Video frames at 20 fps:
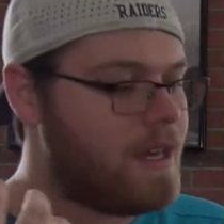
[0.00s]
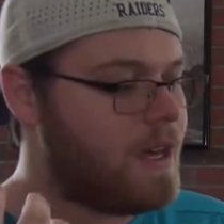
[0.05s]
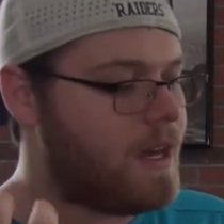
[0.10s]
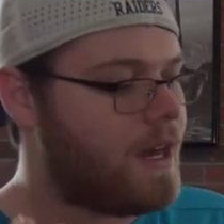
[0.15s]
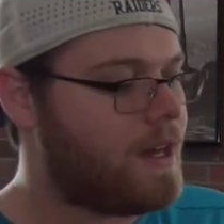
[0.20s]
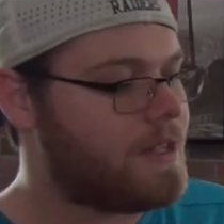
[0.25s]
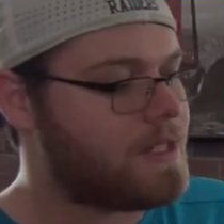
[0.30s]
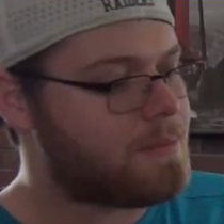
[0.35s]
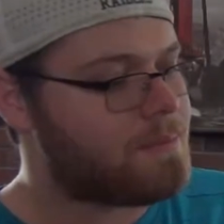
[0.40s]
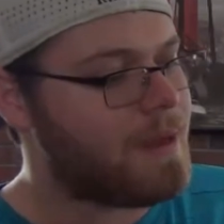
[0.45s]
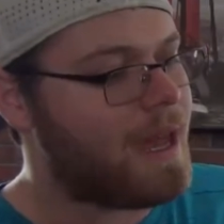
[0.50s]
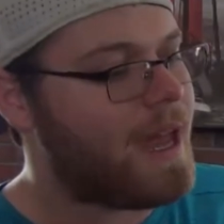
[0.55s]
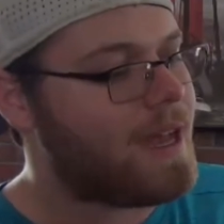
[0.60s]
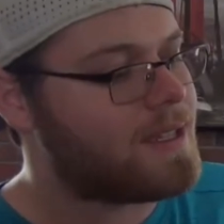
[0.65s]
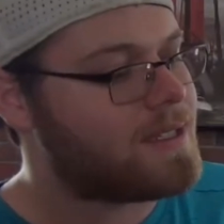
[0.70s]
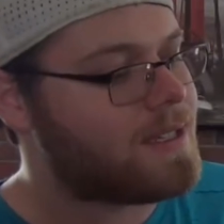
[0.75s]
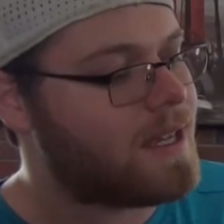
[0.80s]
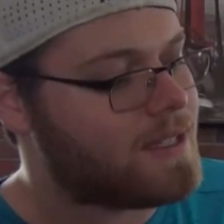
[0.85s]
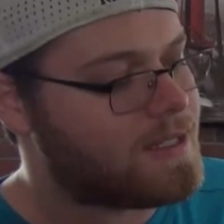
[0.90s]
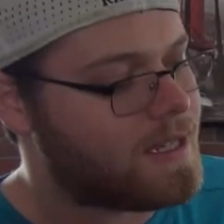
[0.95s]
This
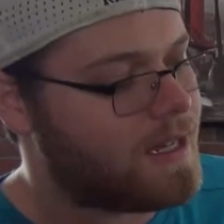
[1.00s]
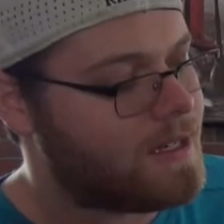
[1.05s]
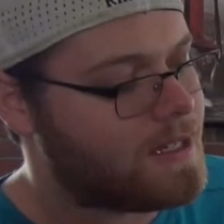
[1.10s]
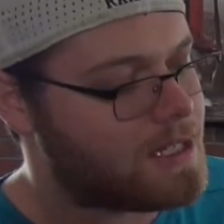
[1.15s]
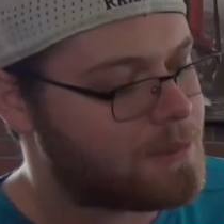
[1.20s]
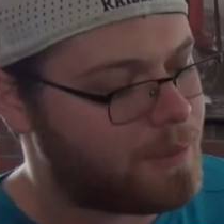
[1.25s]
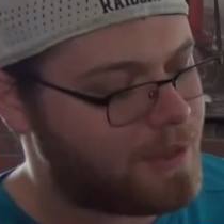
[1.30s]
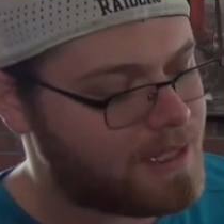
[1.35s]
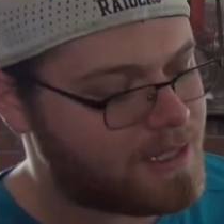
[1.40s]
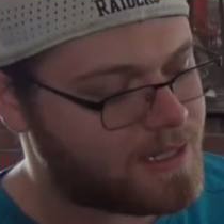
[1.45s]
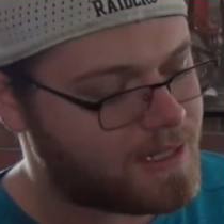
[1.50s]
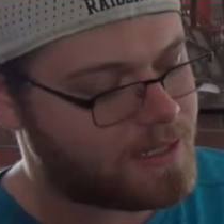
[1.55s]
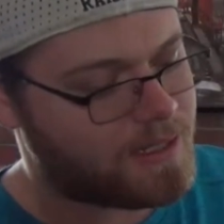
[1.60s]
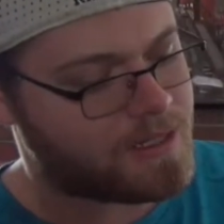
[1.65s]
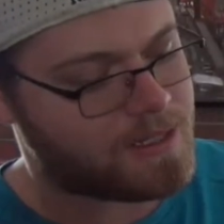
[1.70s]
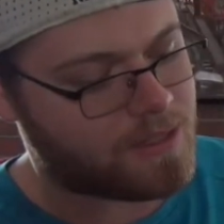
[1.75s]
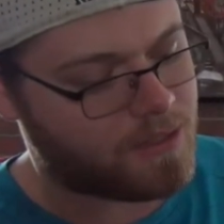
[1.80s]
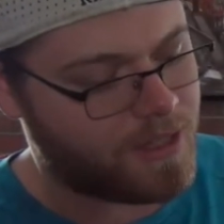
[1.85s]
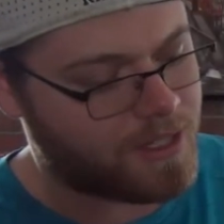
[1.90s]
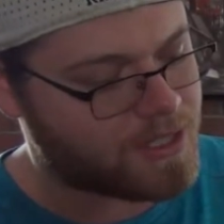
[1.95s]
bag's got a ton of space in it,
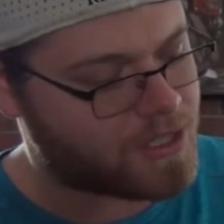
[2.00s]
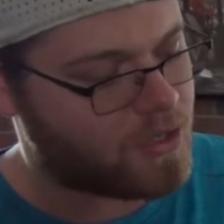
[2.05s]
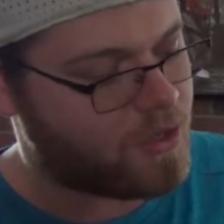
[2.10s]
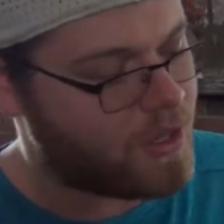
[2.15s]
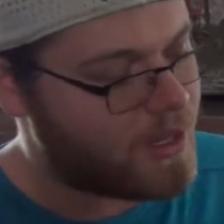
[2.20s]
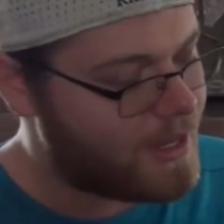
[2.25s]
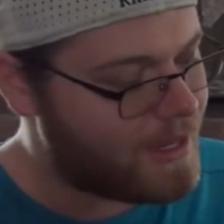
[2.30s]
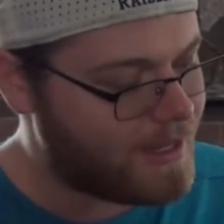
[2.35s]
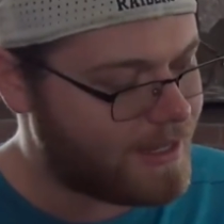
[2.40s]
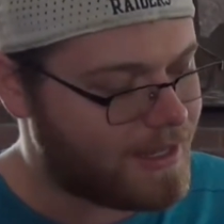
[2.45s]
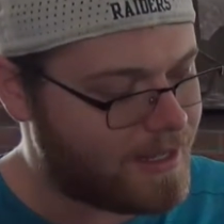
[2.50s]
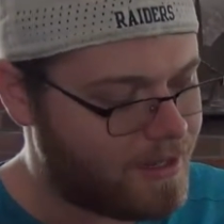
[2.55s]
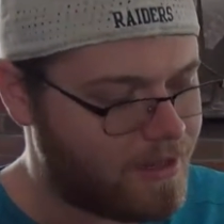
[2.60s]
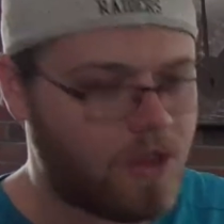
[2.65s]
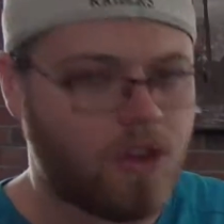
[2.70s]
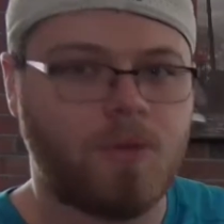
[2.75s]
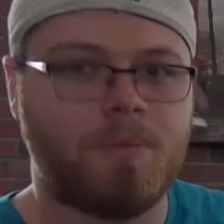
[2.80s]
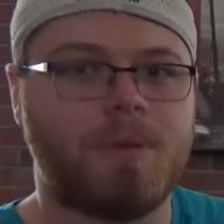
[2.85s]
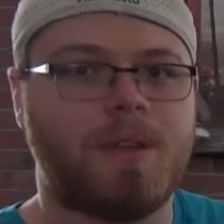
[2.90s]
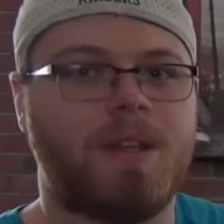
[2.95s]
so let's go ahead and
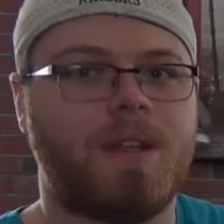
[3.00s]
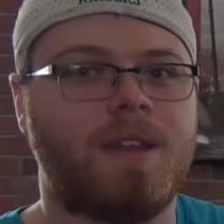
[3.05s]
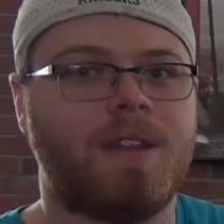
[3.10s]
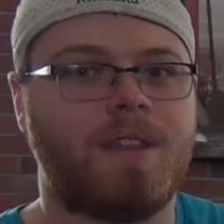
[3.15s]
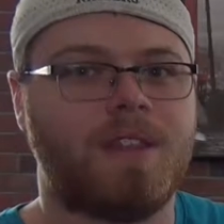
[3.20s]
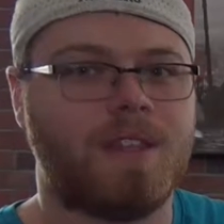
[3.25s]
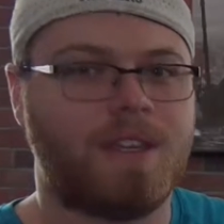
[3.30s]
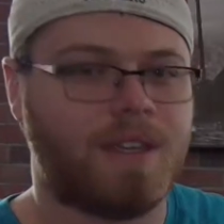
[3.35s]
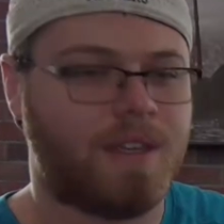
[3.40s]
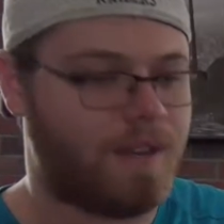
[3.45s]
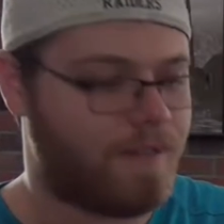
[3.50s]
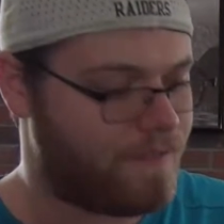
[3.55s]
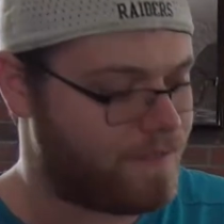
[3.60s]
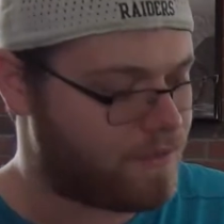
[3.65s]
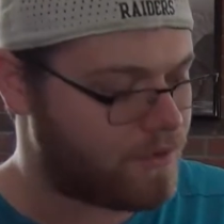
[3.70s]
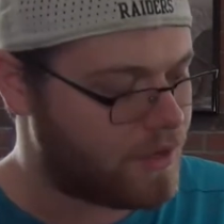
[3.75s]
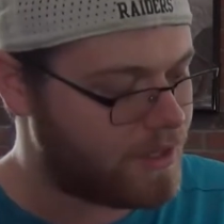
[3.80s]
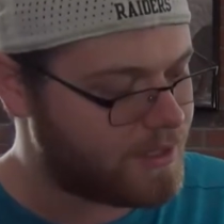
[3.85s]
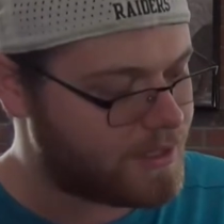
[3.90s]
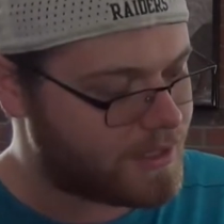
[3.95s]
open the
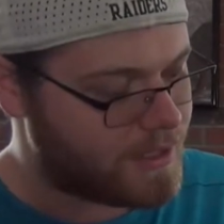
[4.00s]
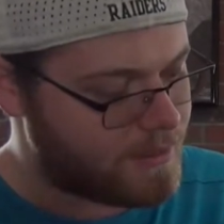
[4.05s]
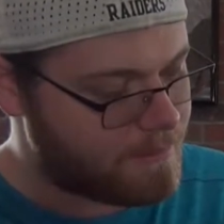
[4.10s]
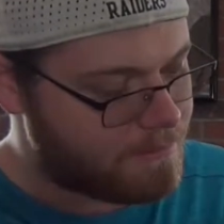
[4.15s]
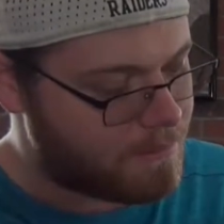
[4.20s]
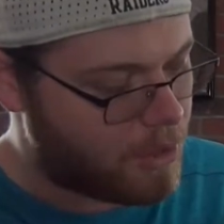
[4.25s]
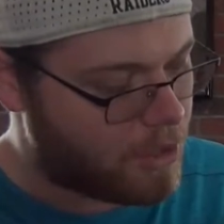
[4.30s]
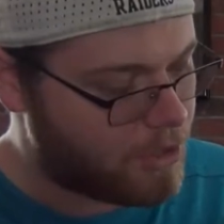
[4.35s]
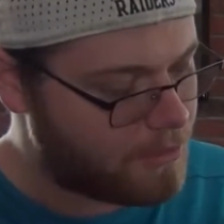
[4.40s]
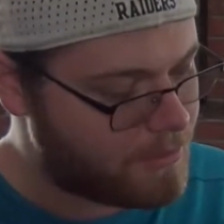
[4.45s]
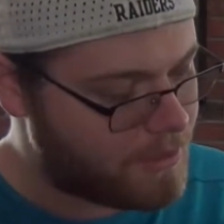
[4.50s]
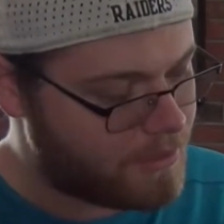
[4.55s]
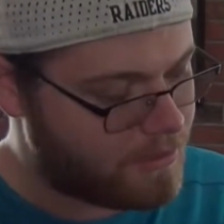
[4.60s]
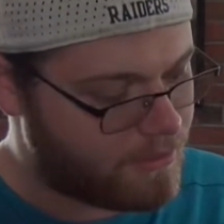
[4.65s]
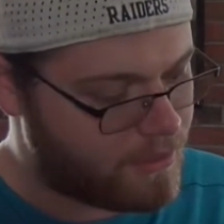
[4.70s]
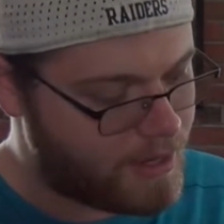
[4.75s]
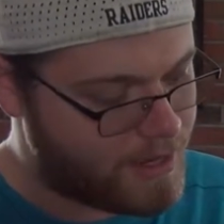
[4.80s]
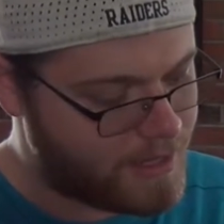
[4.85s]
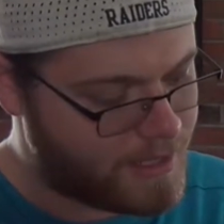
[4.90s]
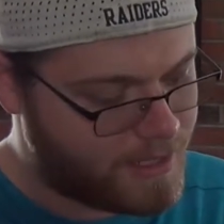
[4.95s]
front compartment
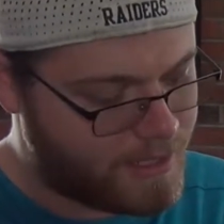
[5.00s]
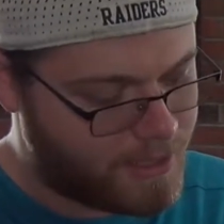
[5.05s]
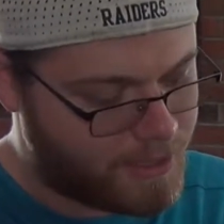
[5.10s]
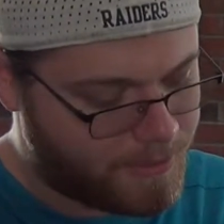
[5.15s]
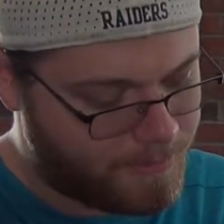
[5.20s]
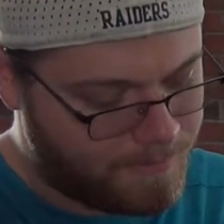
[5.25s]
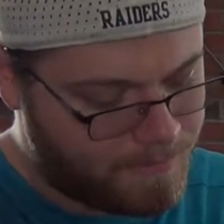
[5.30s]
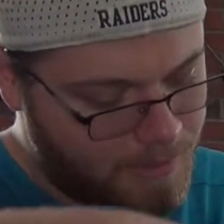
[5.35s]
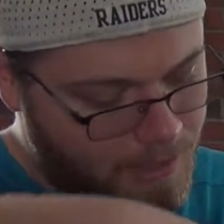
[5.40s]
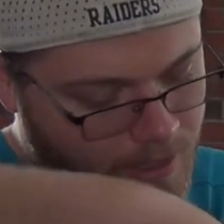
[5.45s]
right here.